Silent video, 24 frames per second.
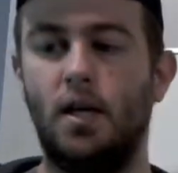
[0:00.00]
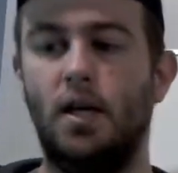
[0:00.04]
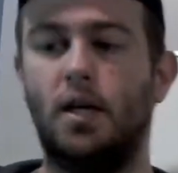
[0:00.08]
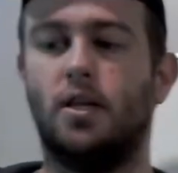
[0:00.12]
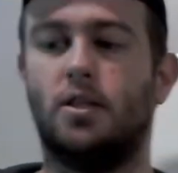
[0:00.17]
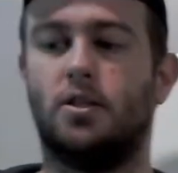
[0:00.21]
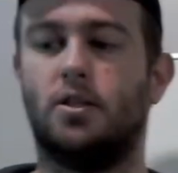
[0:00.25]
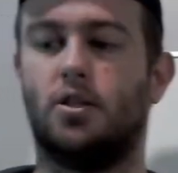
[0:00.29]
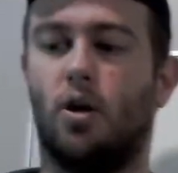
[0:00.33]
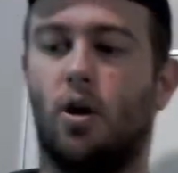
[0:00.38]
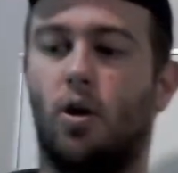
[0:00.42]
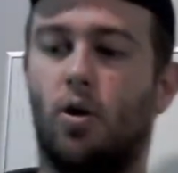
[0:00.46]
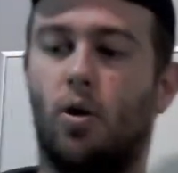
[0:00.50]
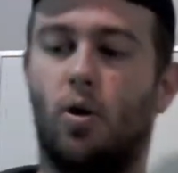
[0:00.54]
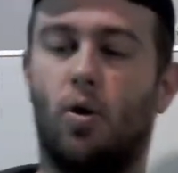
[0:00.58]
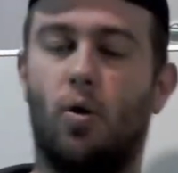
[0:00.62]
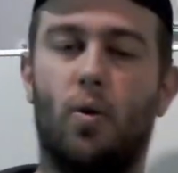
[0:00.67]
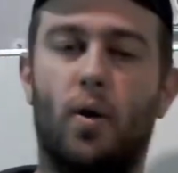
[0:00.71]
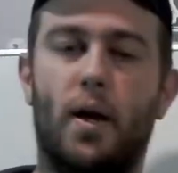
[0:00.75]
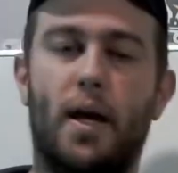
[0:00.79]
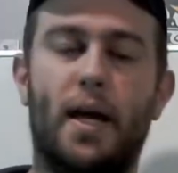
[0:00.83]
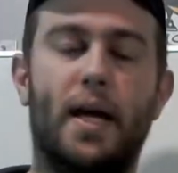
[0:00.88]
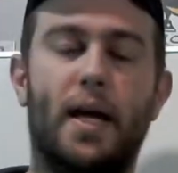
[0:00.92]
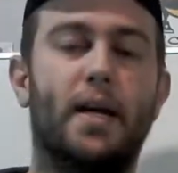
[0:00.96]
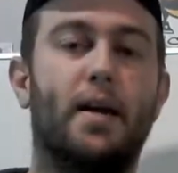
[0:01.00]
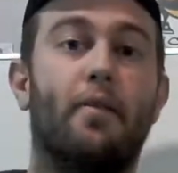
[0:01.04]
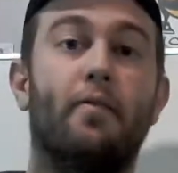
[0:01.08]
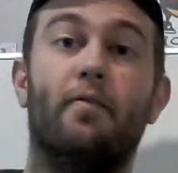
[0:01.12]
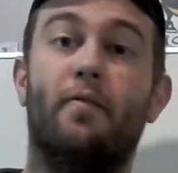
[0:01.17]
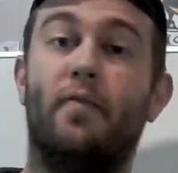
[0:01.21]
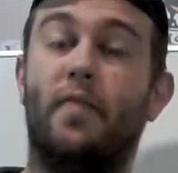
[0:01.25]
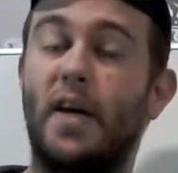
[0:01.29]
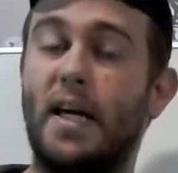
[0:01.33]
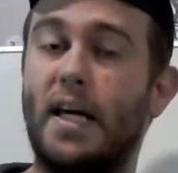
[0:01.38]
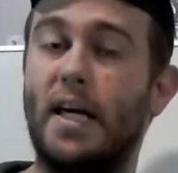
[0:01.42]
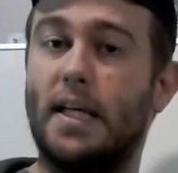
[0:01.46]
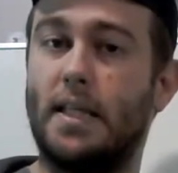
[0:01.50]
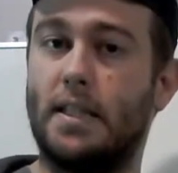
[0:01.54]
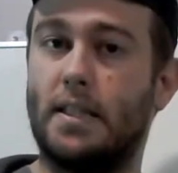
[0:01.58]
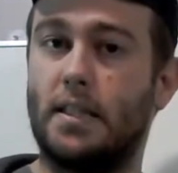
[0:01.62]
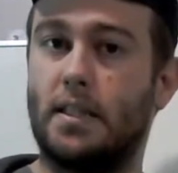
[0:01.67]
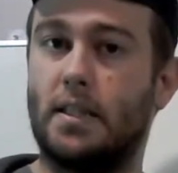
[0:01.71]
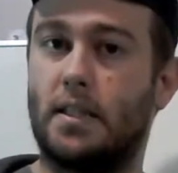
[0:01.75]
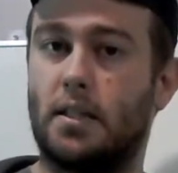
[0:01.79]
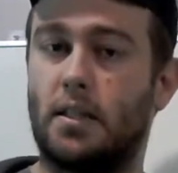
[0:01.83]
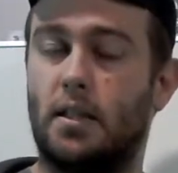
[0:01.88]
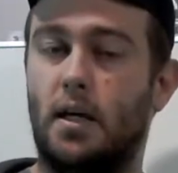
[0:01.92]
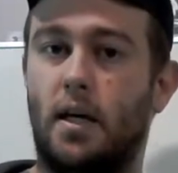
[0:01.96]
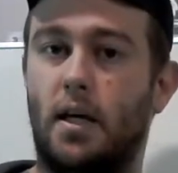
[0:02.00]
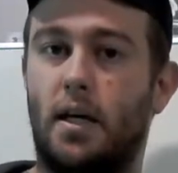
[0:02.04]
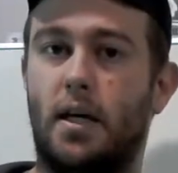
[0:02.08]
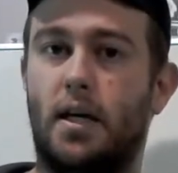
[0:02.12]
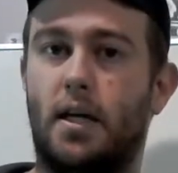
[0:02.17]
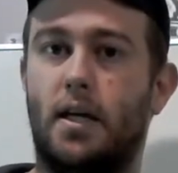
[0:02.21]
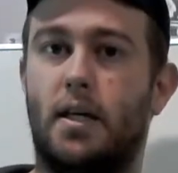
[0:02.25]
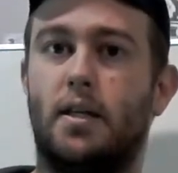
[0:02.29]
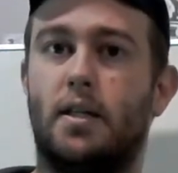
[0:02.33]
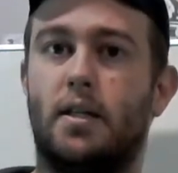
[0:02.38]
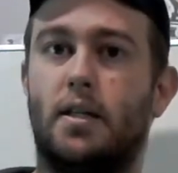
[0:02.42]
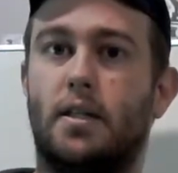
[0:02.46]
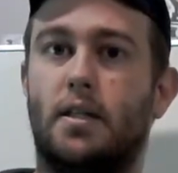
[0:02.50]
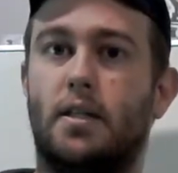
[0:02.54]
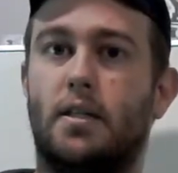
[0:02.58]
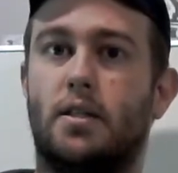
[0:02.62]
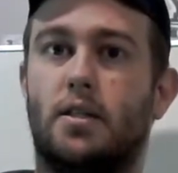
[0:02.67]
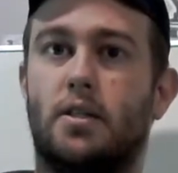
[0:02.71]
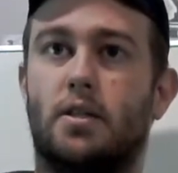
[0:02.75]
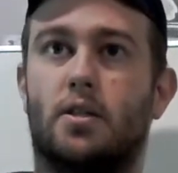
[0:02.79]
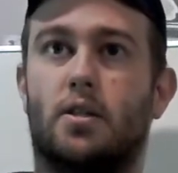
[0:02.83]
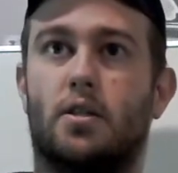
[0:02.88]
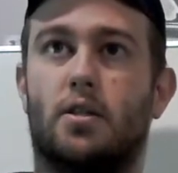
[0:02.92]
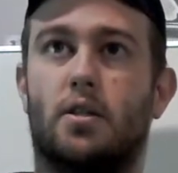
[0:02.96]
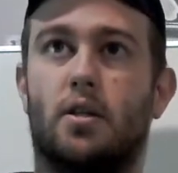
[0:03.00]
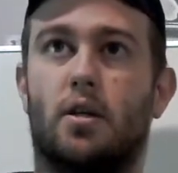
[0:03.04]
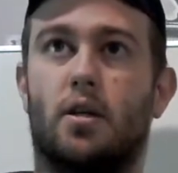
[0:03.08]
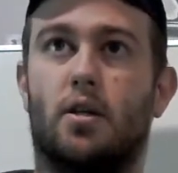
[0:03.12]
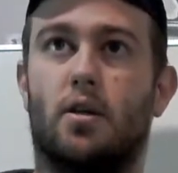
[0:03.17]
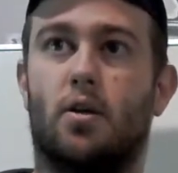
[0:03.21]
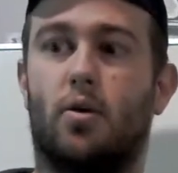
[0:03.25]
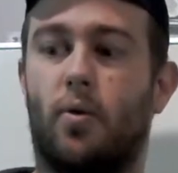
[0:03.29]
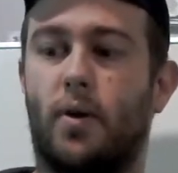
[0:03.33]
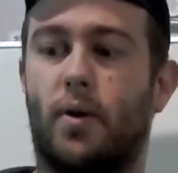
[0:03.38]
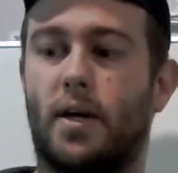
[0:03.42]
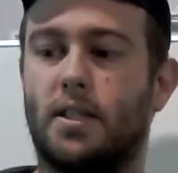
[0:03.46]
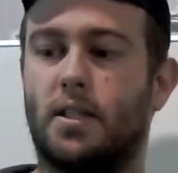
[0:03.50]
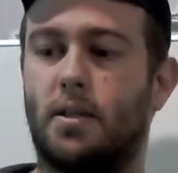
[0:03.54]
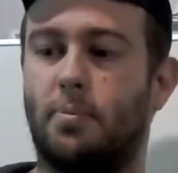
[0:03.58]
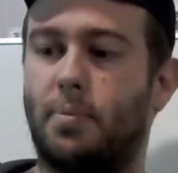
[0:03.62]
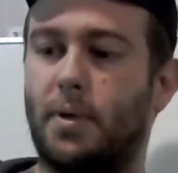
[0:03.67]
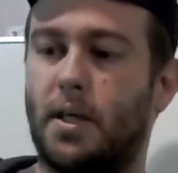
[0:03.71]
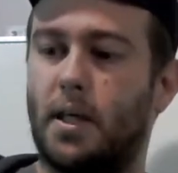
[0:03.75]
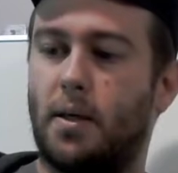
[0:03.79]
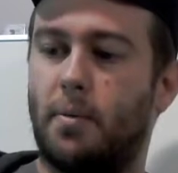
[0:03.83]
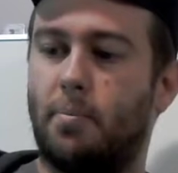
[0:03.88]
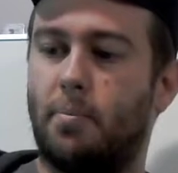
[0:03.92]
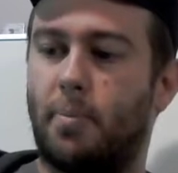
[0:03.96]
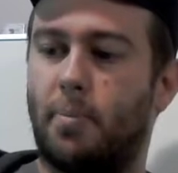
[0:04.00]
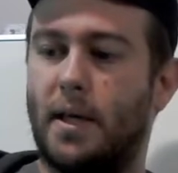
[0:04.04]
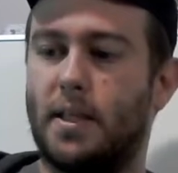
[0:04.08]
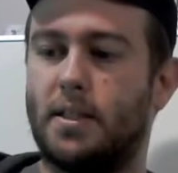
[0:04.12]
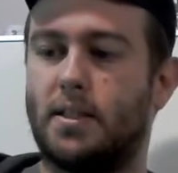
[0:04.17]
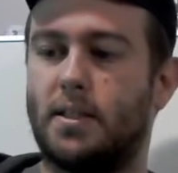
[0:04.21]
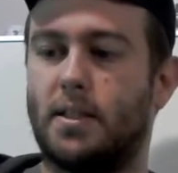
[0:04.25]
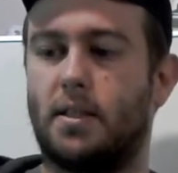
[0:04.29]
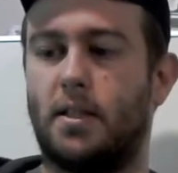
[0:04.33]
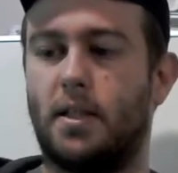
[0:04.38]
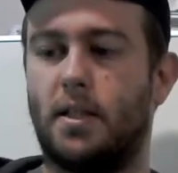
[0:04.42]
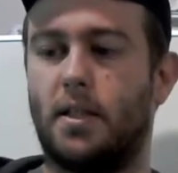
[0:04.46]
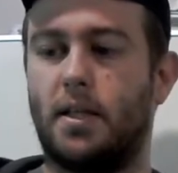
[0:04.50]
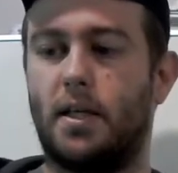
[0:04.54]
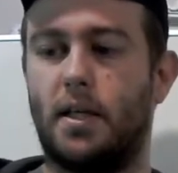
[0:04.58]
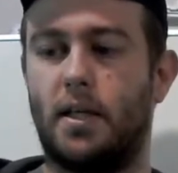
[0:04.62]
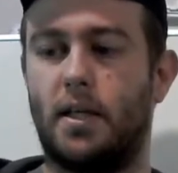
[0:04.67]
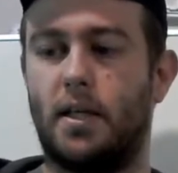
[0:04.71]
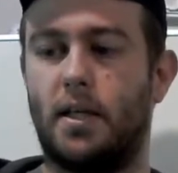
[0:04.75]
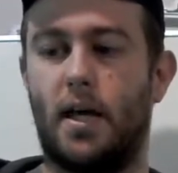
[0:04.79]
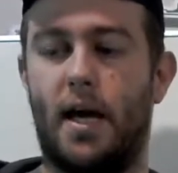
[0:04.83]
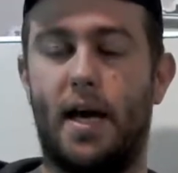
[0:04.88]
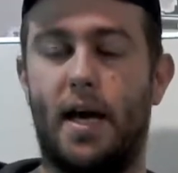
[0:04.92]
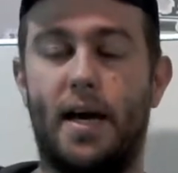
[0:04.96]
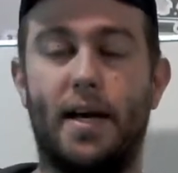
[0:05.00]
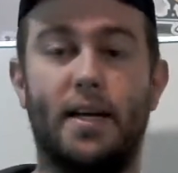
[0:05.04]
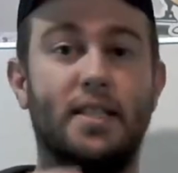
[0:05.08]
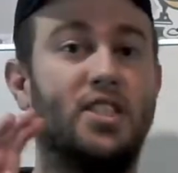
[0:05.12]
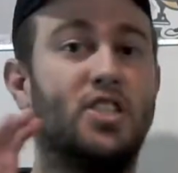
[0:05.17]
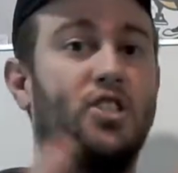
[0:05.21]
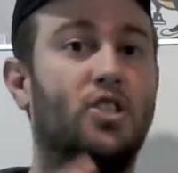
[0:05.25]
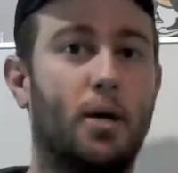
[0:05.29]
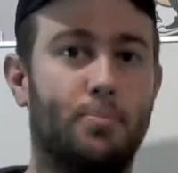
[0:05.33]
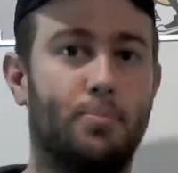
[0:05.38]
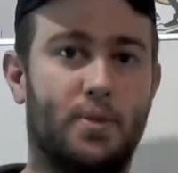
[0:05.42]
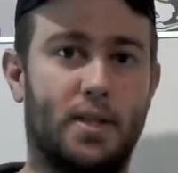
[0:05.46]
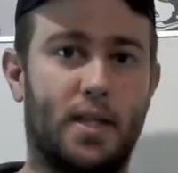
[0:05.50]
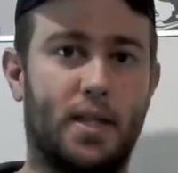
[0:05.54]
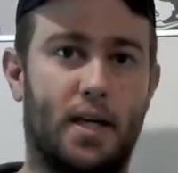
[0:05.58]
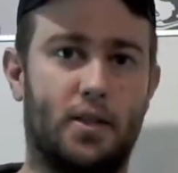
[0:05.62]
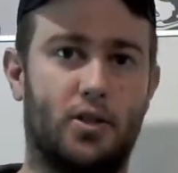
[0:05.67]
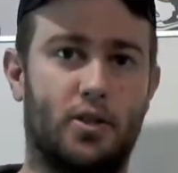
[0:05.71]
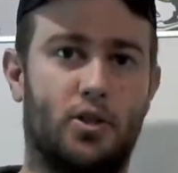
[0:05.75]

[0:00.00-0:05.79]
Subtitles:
So an event is going to be basically a subset,